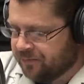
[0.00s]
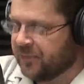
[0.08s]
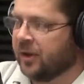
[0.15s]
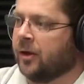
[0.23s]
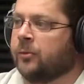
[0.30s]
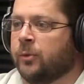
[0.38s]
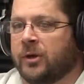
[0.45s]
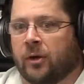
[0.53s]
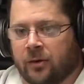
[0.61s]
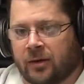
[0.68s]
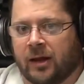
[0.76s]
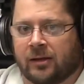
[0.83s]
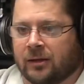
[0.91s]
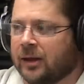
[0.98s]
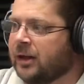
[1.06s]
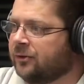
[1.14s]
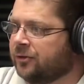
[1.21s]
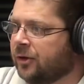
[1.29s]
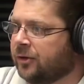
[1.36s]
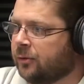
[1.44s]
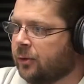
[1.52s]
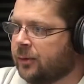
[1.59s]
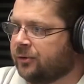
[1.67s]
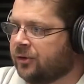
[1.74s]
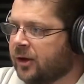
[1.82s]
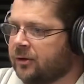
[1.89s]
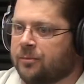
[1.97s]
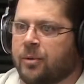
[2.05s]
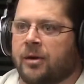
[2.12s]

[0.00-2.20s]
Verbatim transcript: You know, we all like links on our websites,